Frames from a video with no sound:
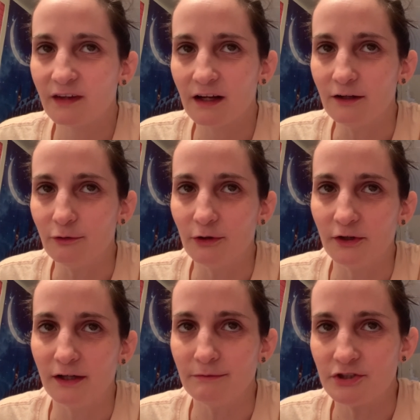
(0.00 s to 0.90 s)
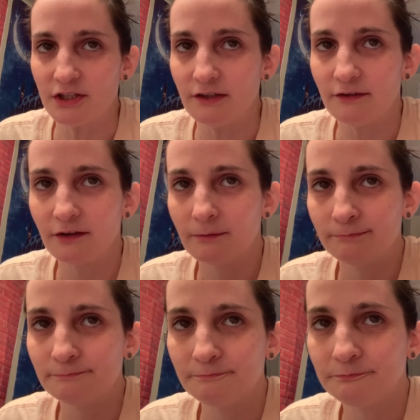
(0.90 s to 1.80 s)
A grilled ham and cheese.
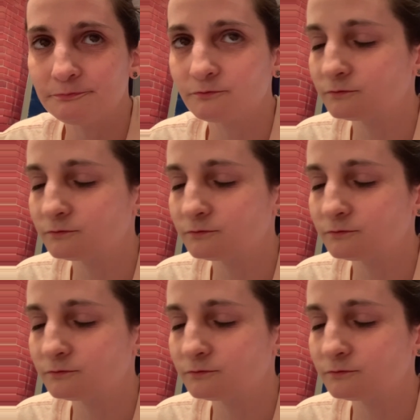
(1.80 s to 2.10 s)
I say to